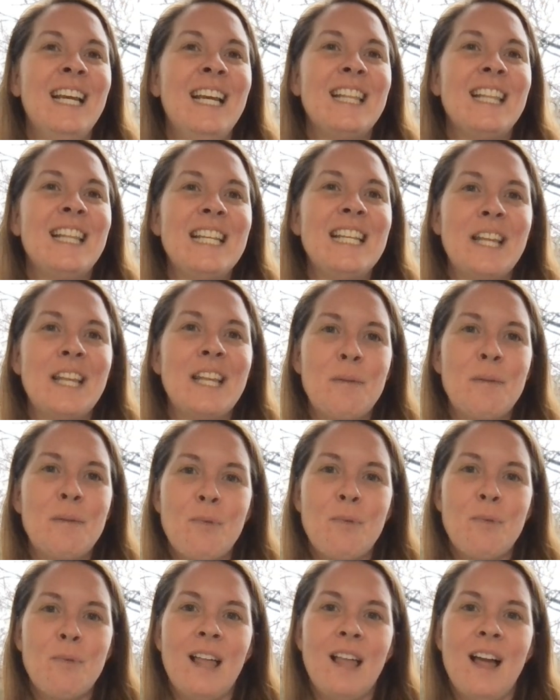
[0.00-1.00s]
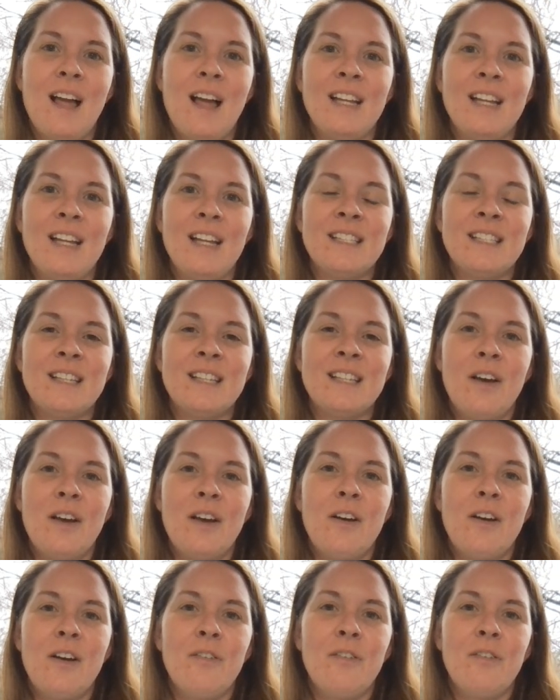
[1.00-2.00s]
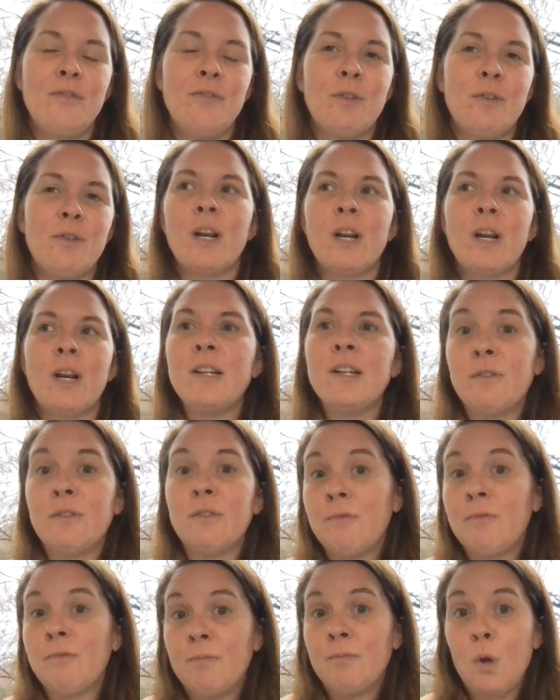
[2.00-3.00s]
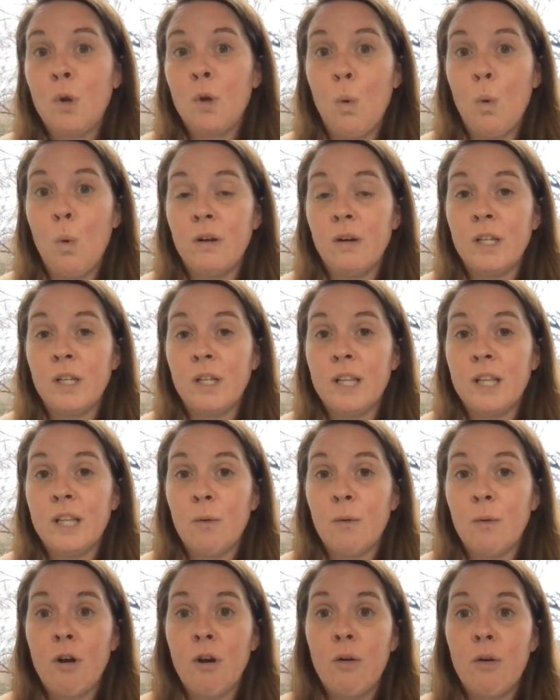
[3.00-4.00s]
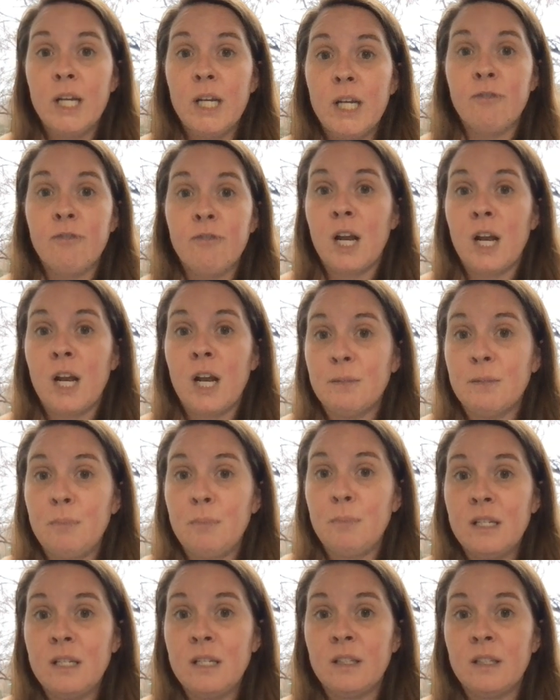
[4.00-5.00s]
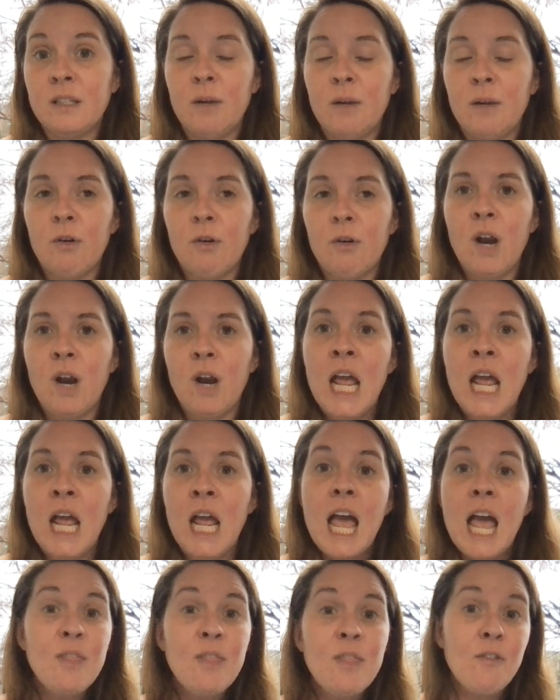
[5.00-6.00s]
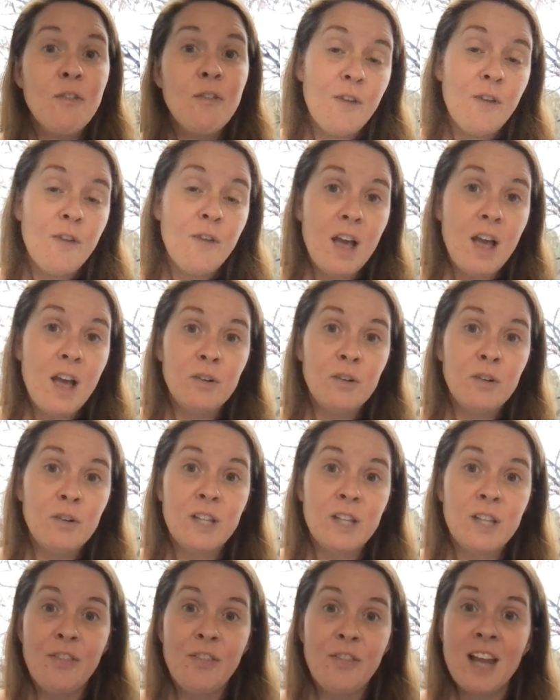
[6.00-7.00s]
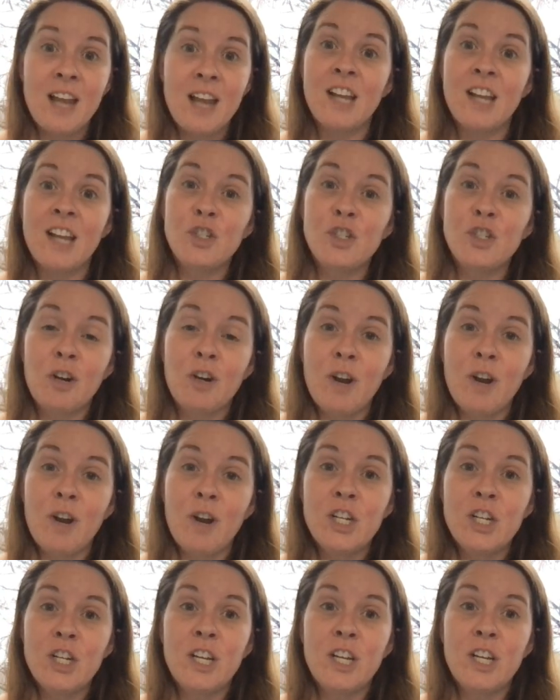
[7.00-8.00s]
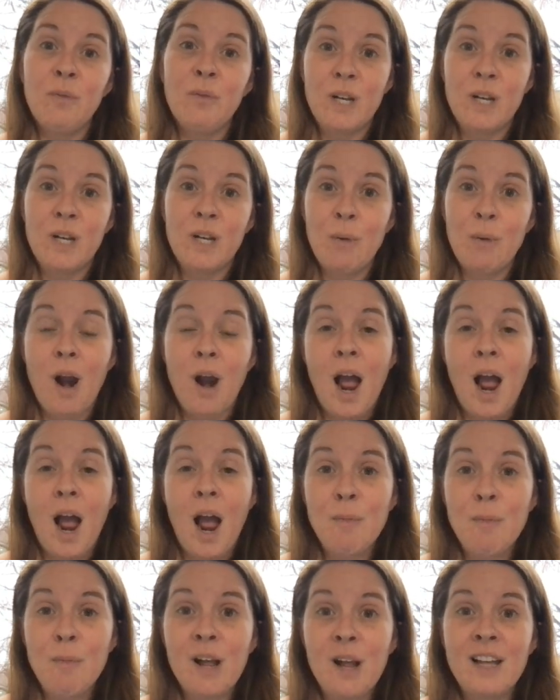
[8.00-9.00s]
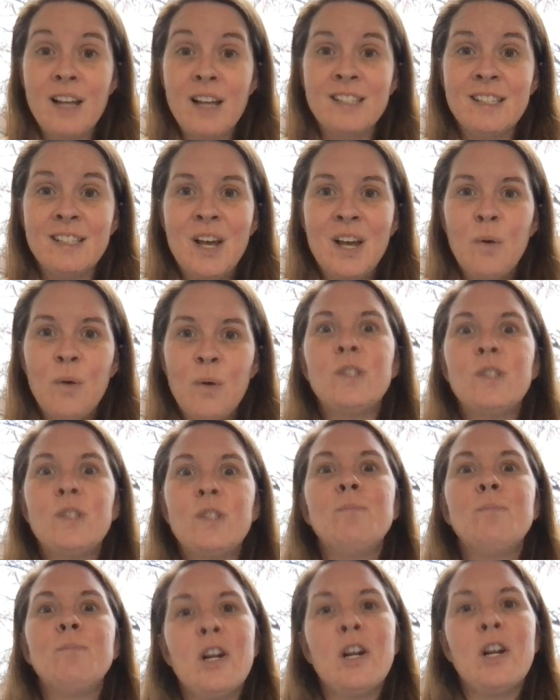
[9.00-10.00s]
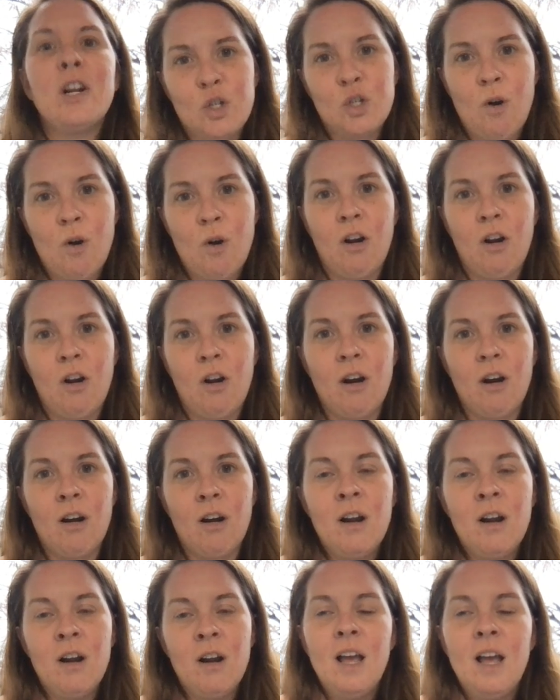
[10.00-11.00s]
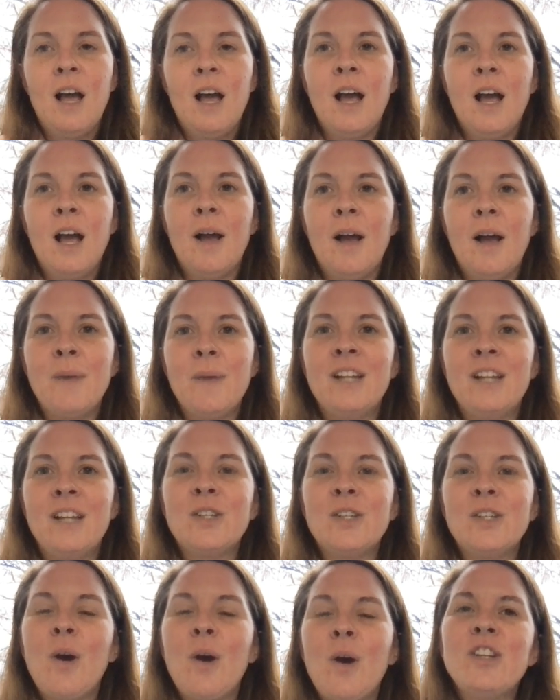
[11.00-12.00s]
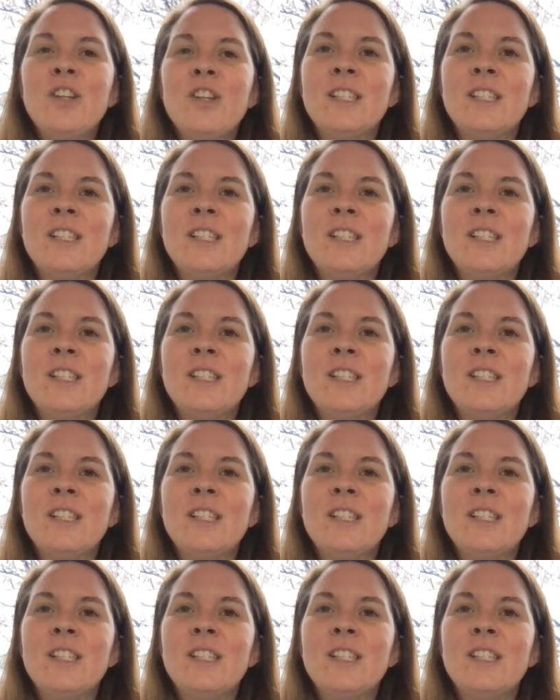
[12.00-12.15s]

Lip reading: these inbred lines of different kinds of corn that they were growing, different kinds of beans that they were growing. And they found that next generation, when they were hybridized, was much stronger. And so I